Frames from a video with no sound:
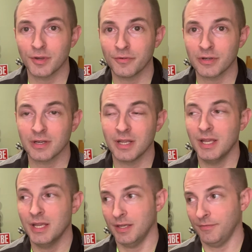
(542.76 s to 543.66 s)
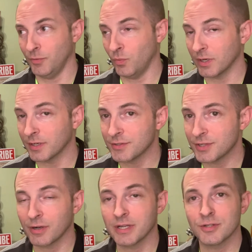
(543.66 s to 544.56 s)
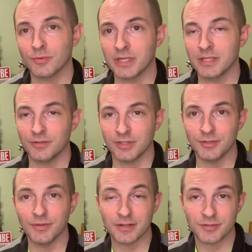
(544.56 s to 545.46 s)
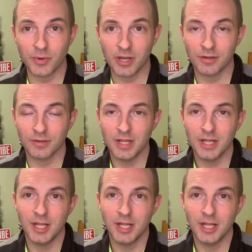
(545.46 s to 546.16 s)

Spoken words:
over it. If you want an attorney to read it, you can do that as well,